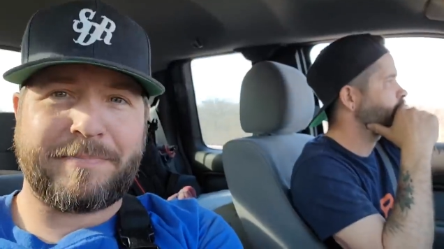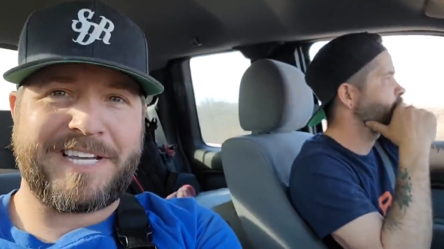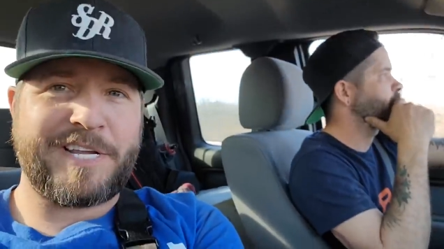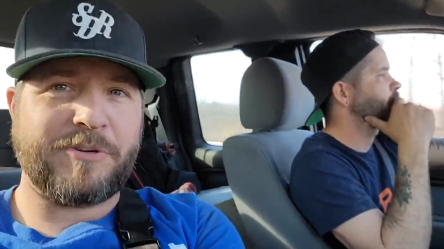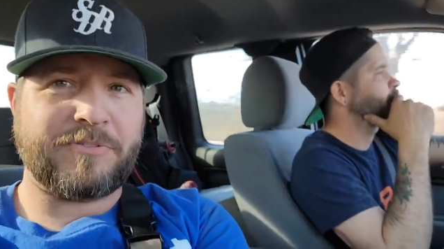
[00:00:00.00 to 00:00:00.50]
Speaker 1: up a
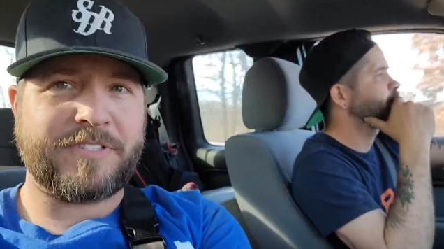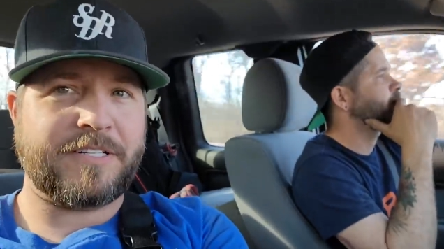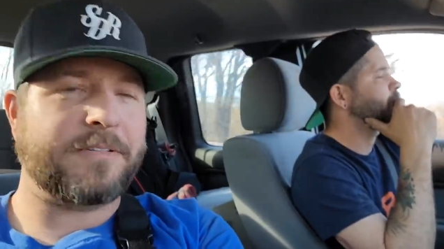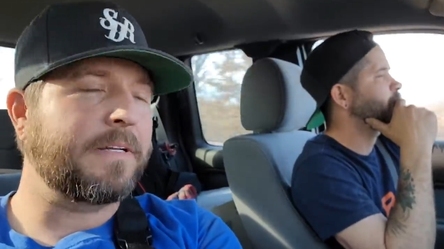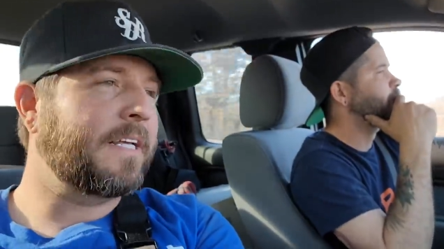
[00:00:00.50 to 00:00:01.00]
deal,
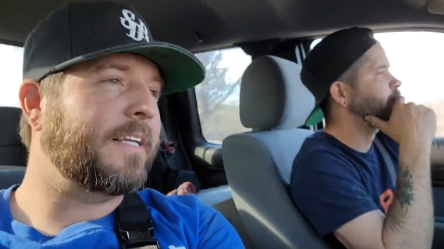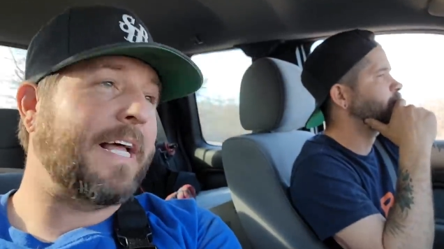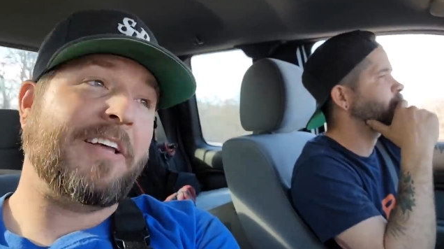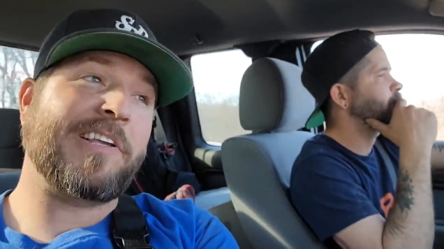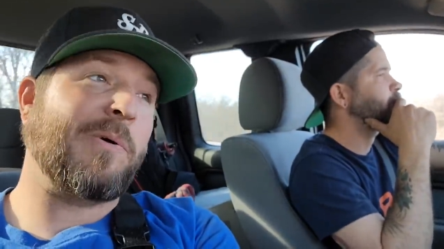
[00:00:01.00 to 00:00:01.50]
so
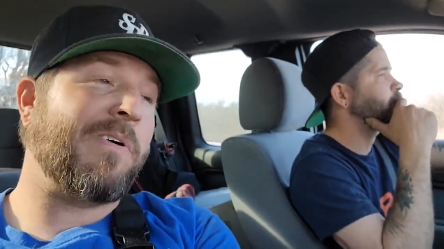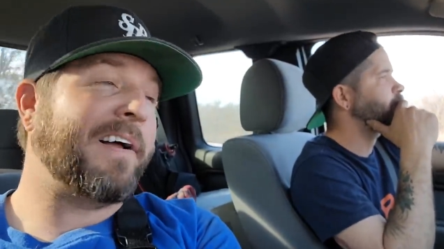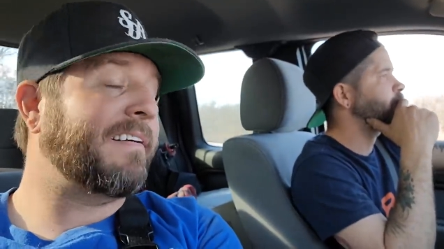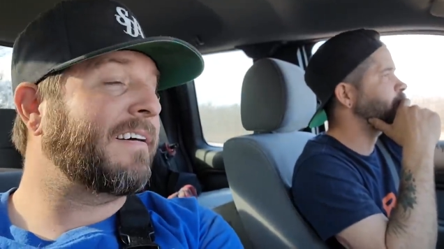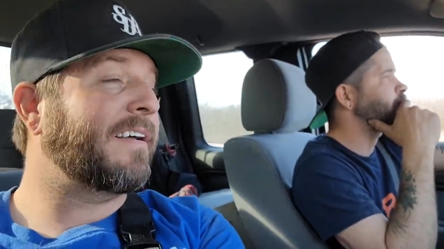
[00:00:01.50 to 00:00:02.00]
I was like,
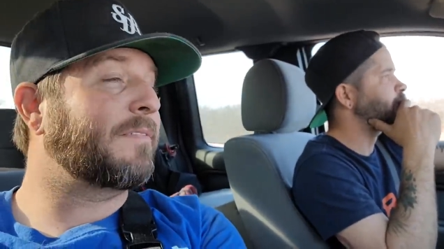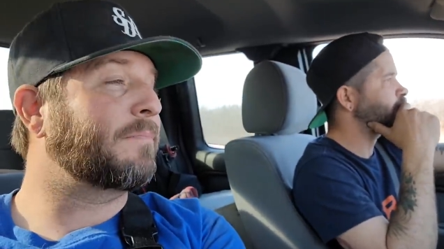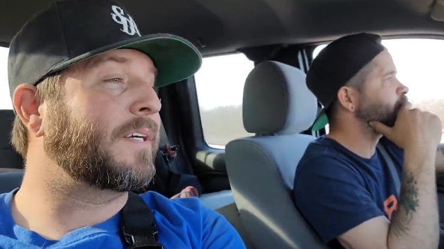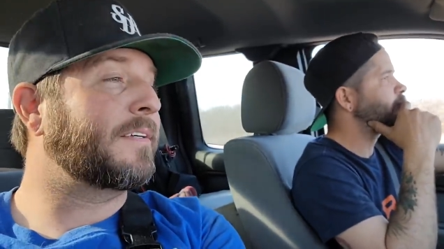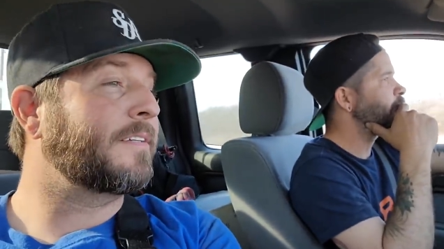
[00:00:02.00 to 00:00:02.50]
why
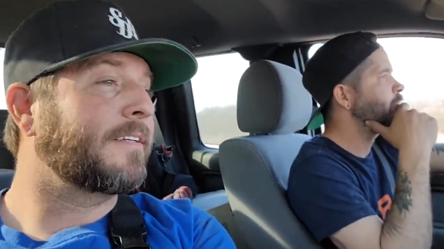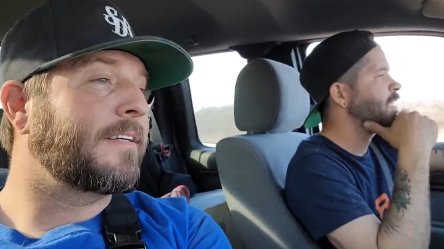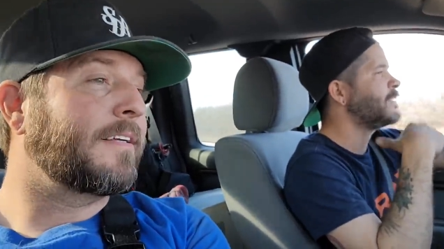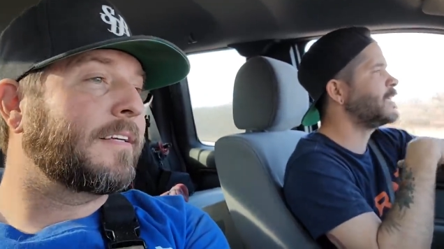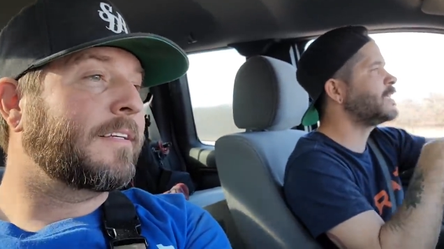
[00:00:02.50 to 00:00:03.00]
not? But
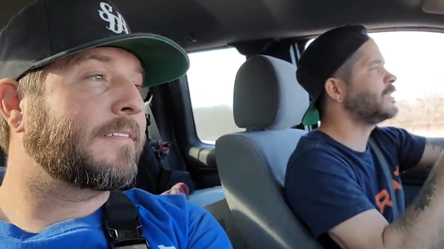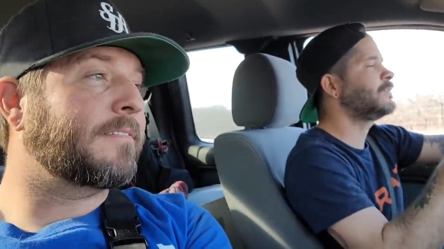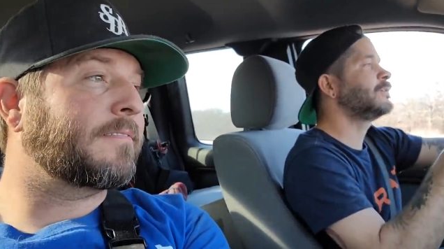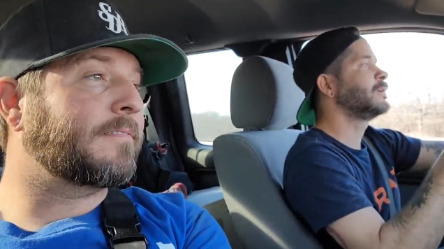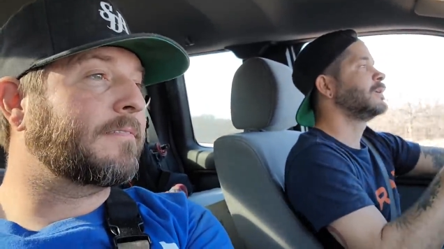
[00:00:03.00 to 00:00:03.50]
and
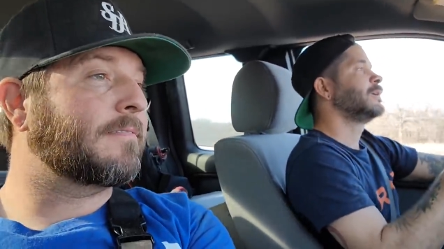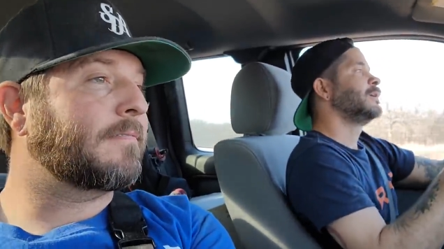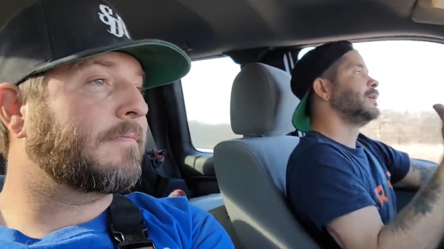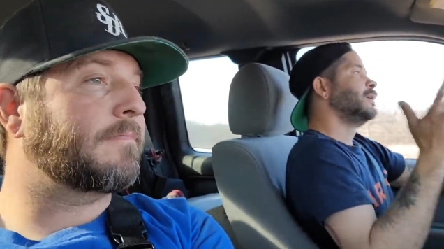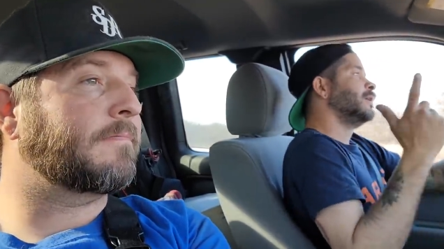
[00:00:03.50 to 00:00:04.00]
then,
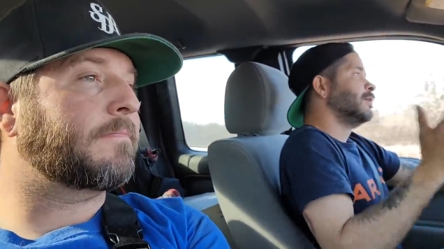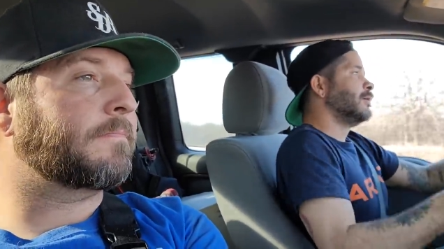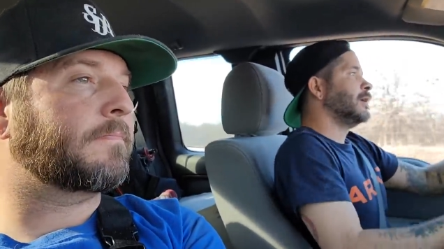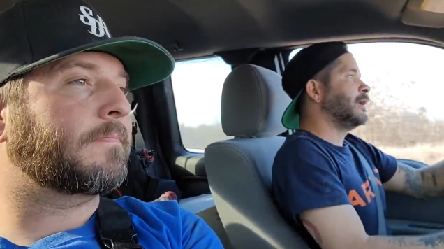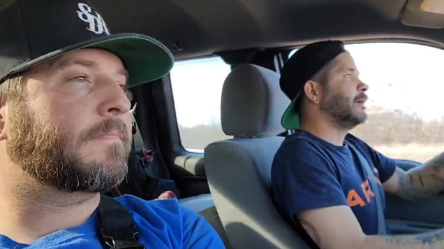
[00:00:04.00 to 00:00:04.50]

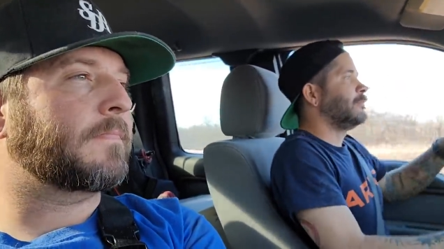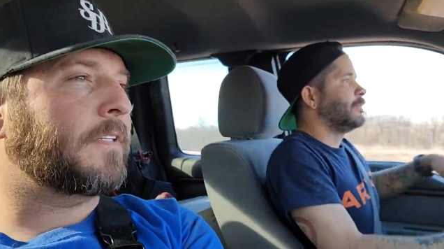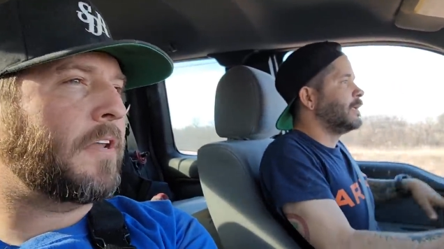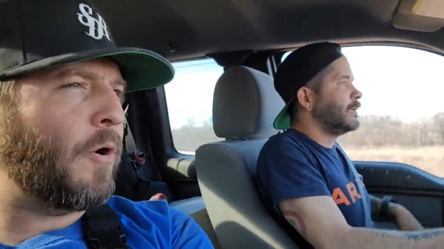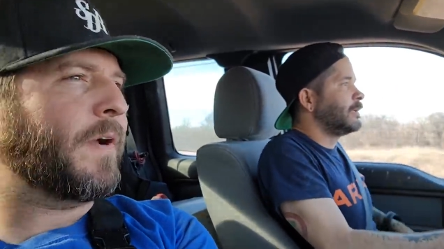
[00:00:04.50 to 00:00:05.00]

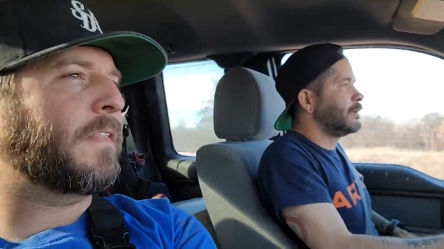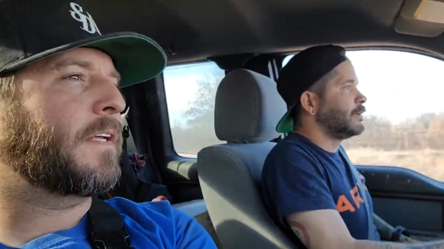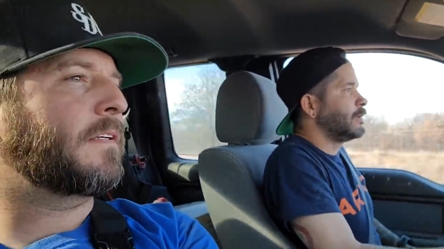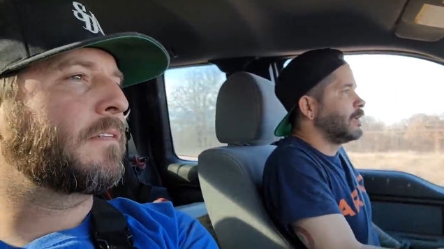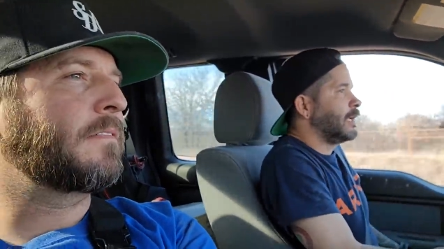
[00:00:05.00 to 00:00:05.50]
um, no, and
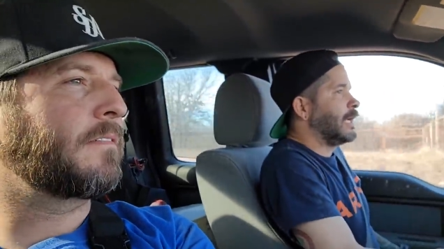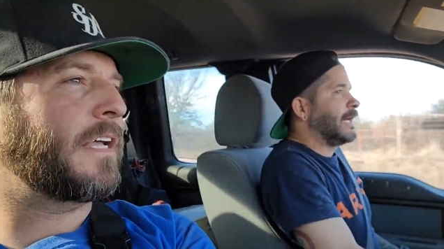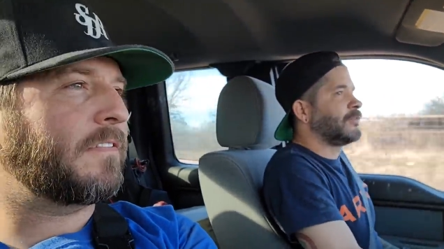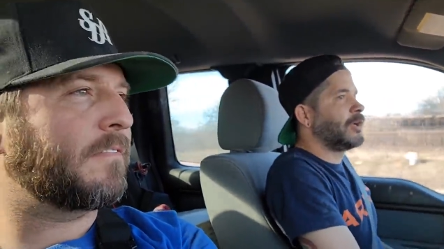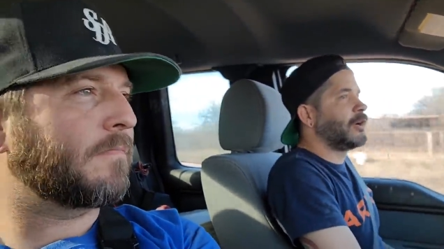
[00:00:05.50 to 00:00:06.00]
then
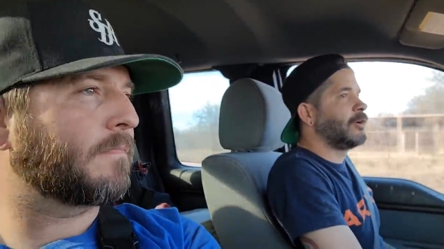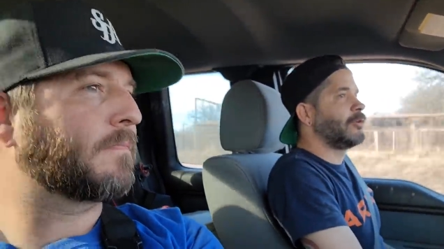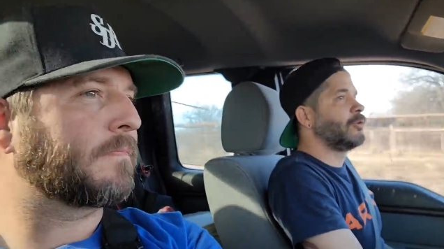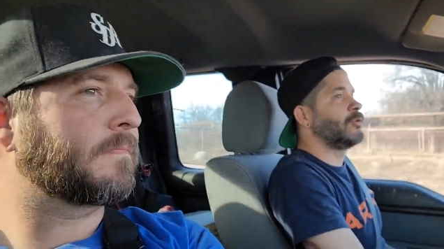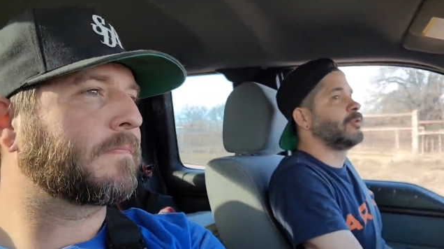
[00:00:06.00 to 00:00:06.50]
Speaker 2: I don't
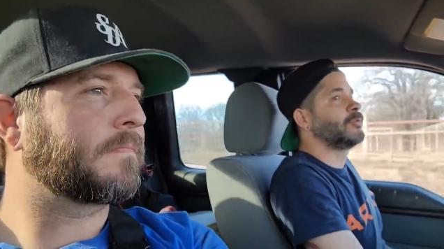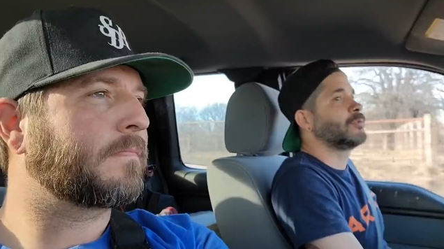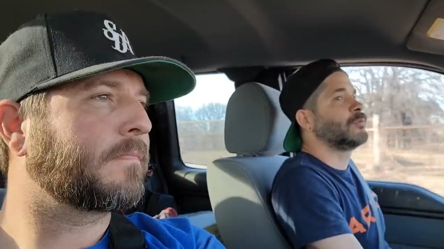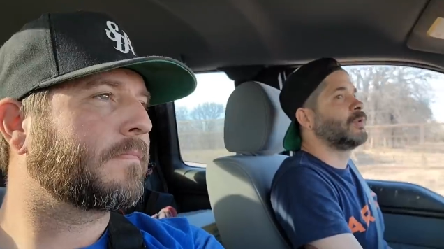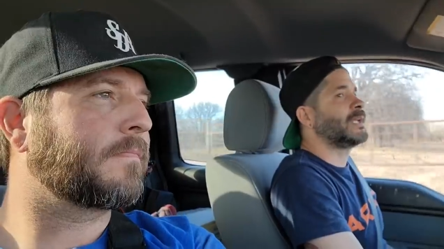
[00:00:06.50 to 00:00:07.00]
know
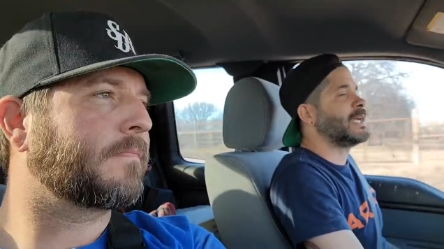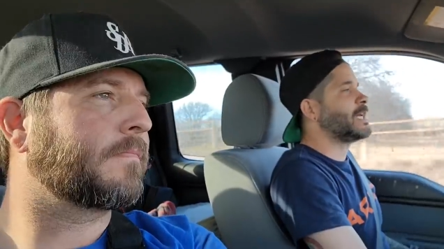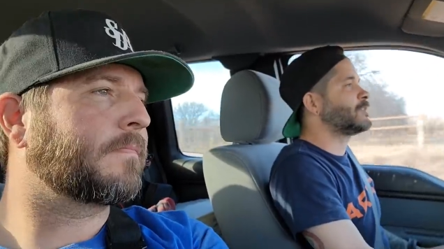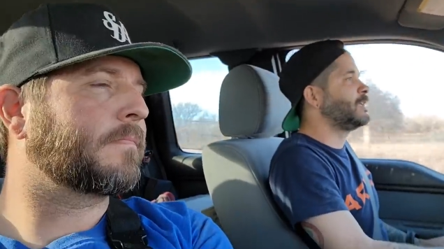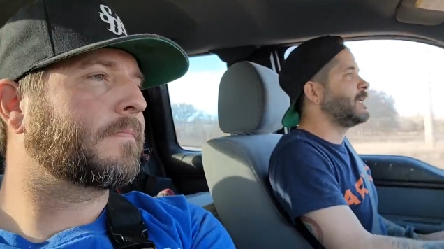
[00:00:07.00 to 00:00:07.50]
what he
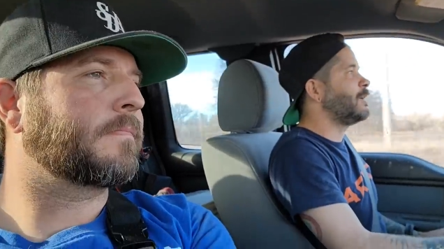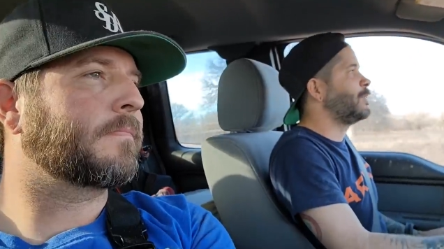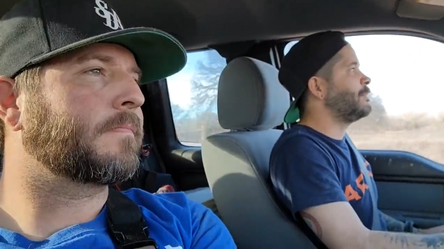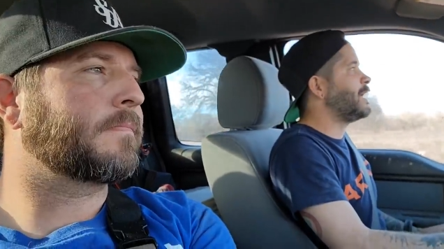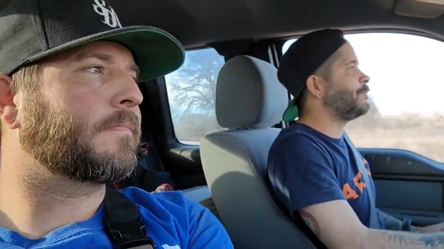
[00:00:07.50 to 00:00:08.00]
has right now,
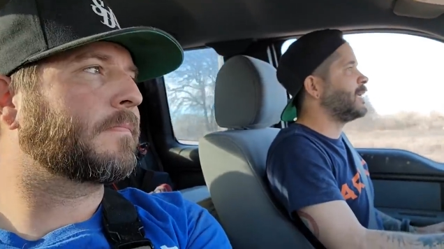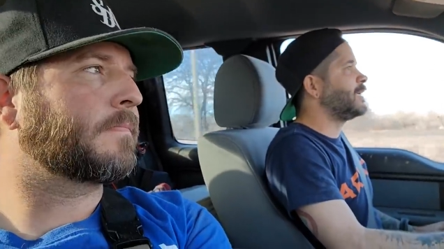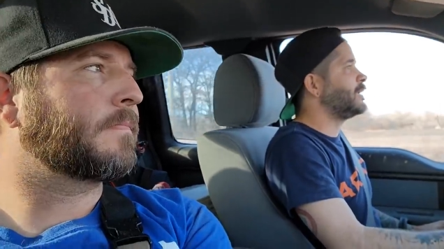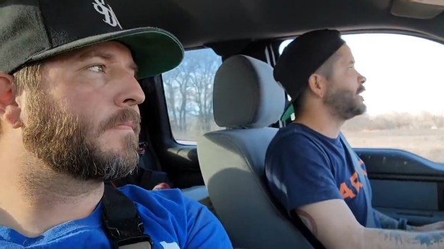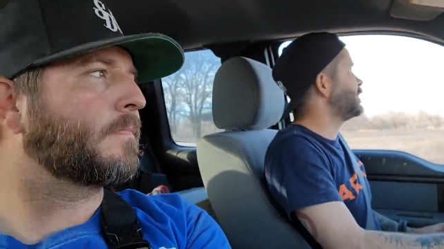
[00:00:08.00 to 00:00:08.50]
but Matt
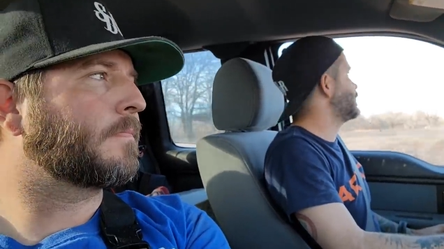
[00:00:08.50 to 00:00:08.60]
Payne